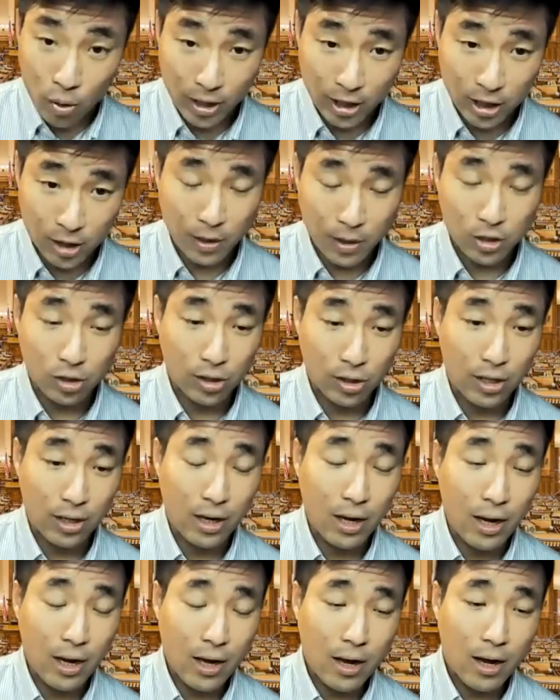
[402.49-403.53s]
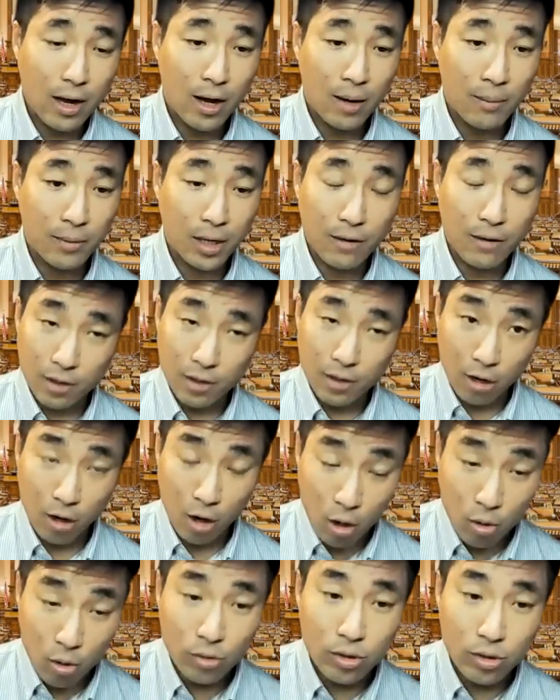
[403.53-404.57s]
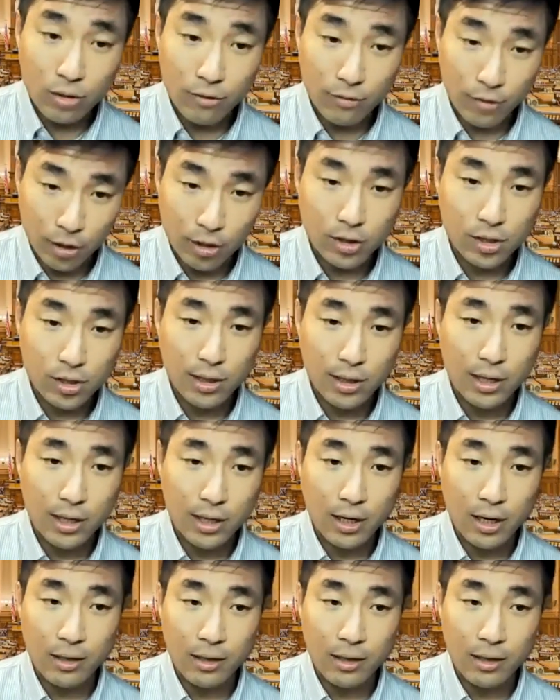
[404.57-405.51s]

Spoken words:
especially given our own diversity,